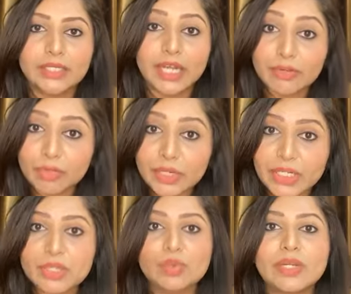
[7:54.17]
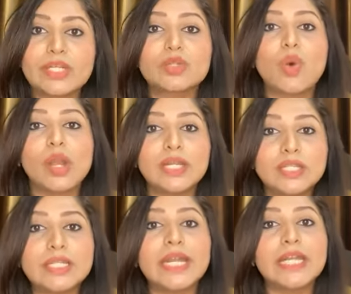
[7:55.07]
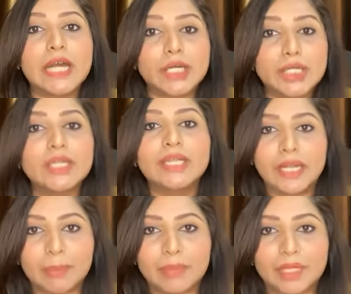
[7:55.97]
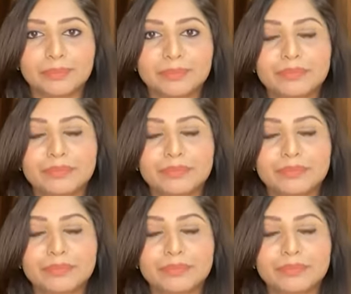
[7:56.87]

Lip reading: Therefore it is known as collagen induction therapy.